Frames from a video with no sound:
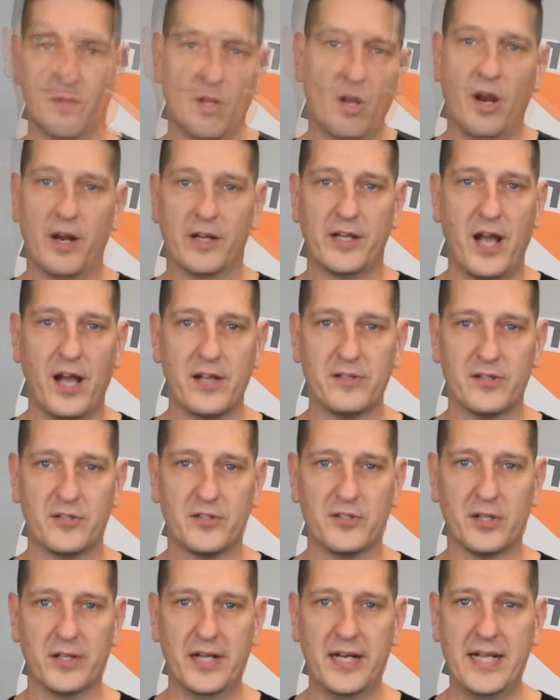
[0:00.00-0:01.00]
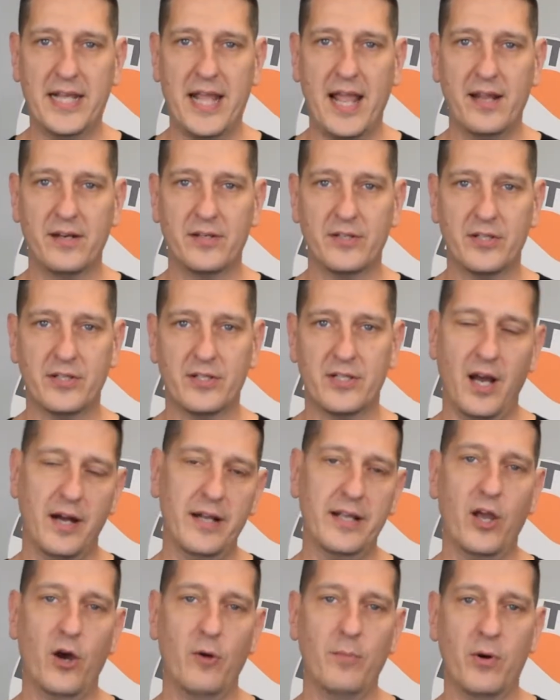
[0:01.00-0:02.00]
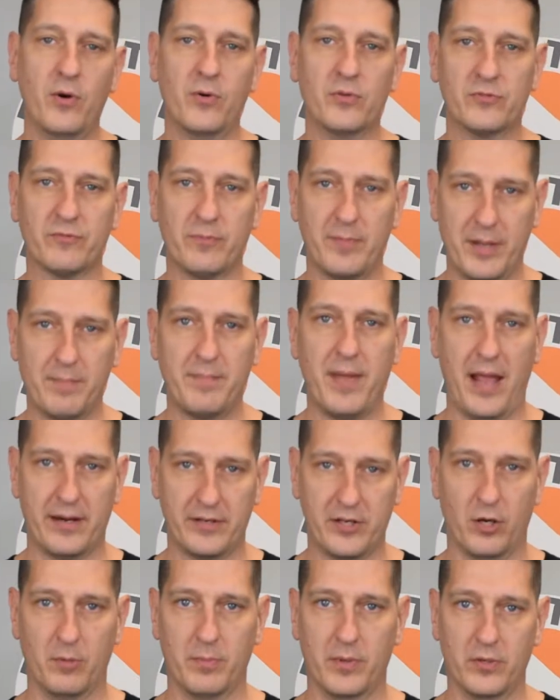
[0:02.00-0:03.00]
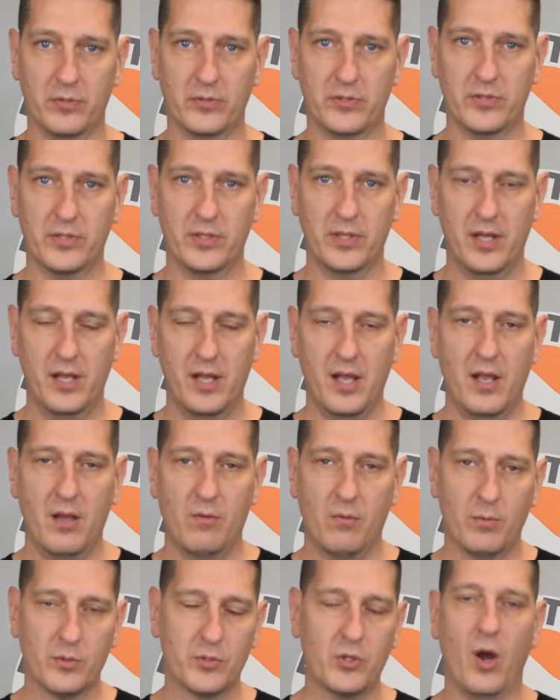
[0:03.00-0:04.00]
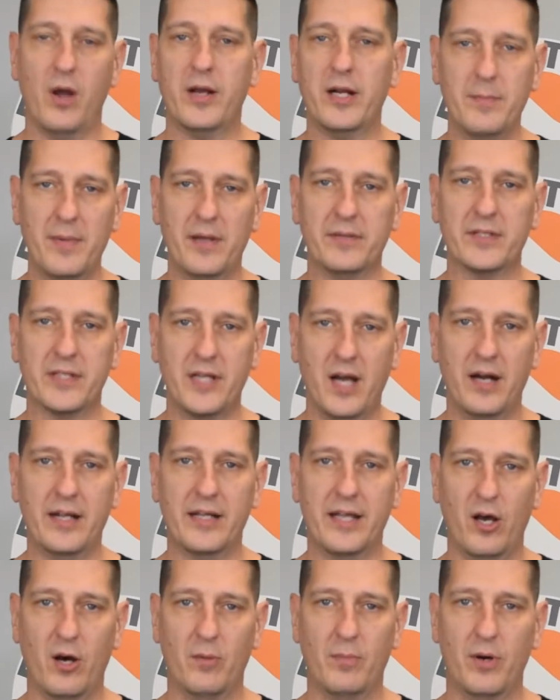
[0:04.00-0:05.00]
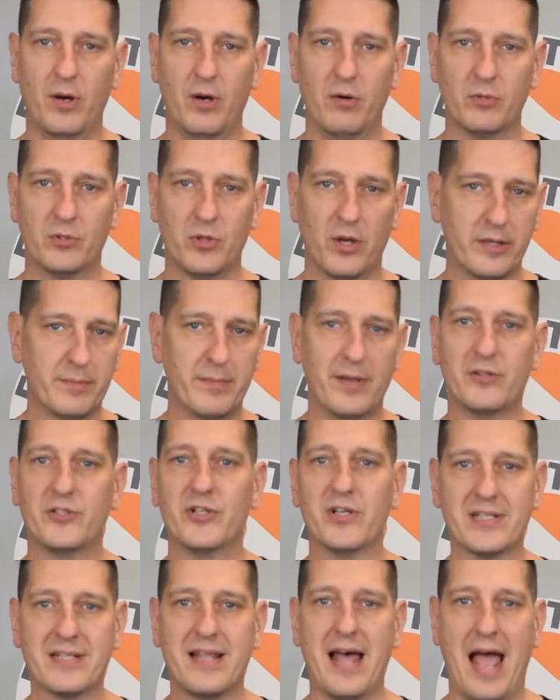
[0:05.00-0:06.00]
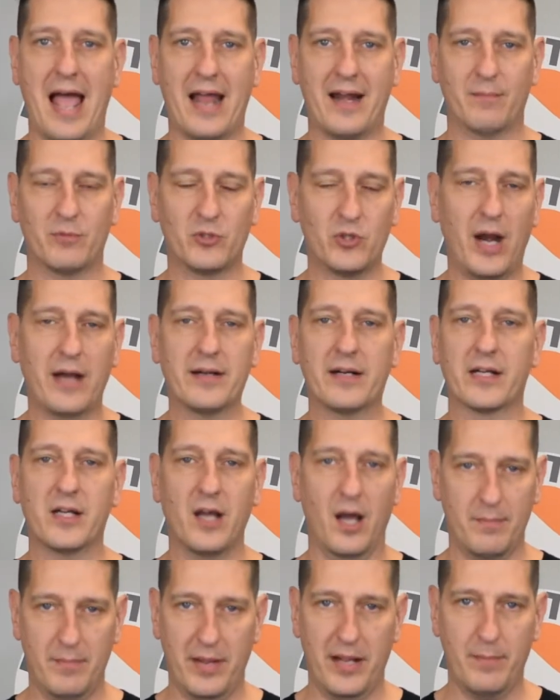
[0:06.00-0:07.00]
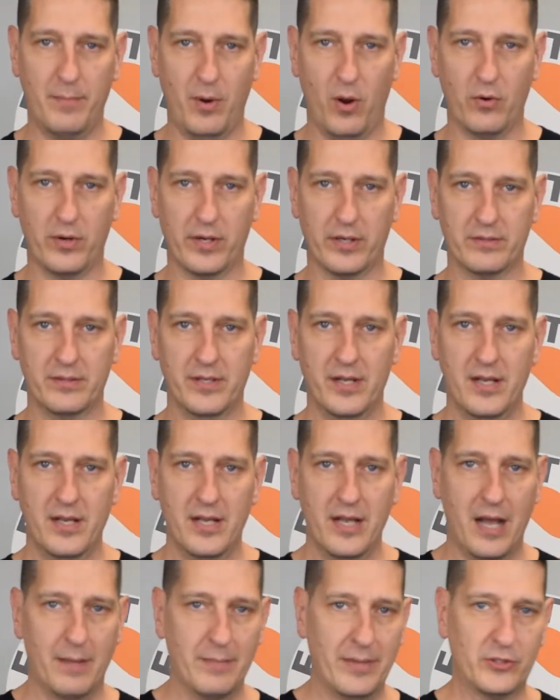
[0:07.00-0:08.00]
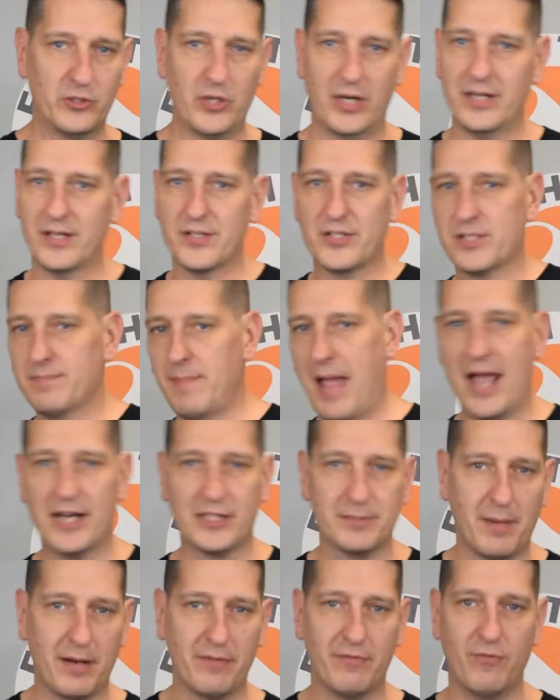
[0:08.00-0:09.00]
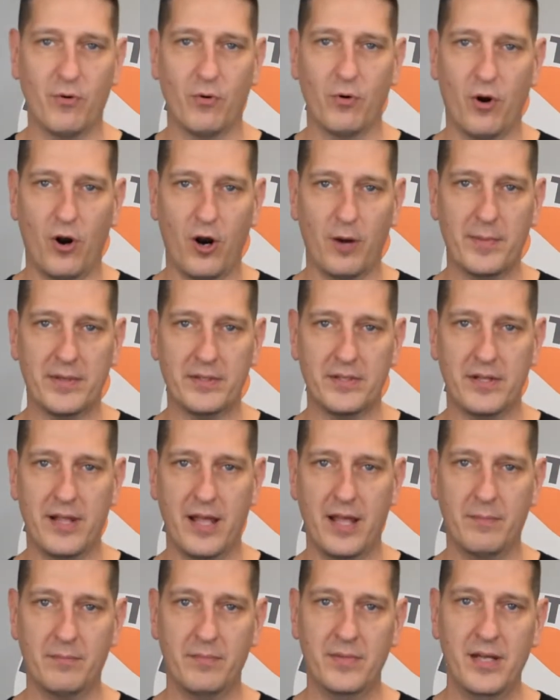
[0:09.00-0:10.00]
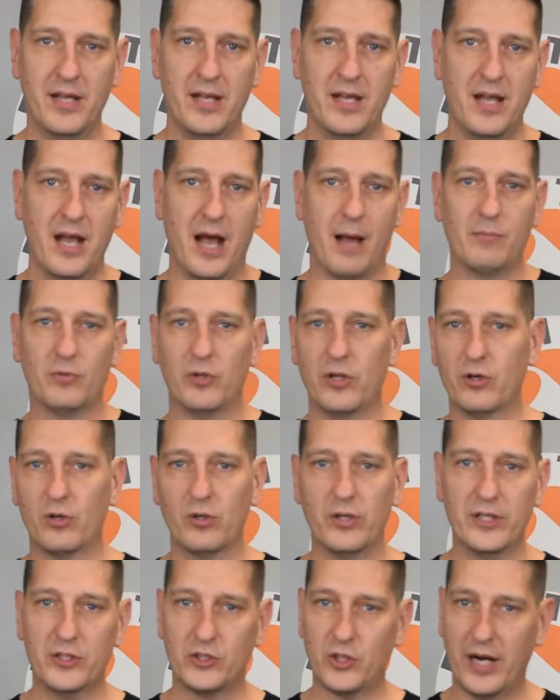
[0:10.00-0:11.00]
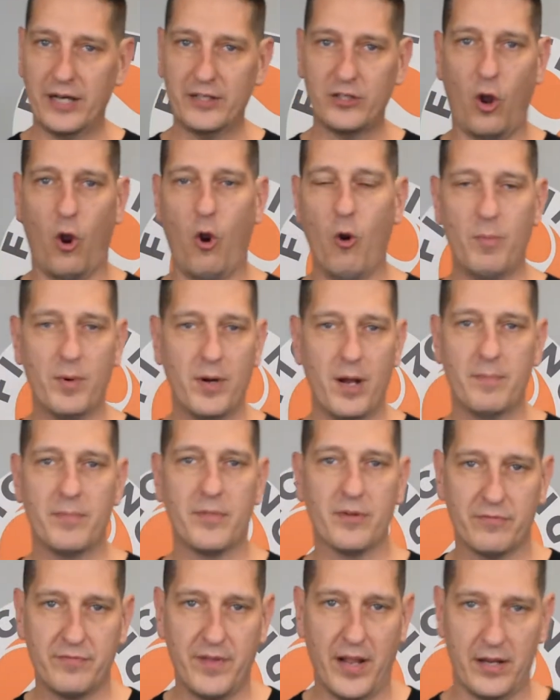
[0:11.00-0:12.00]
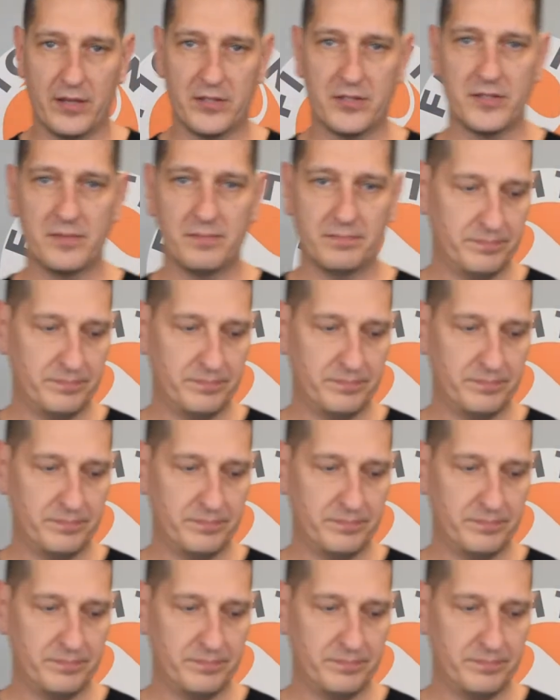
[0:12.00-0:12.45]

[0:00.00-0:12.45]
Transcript: All right, guys, let's delineate cutting elbows from impact elbows. When we're talking about the cutting elbow, we're talking about just that. I'm trying to cut my opponent. I'm not trying to smash my forearm into them. I'm literally trying to open up their face.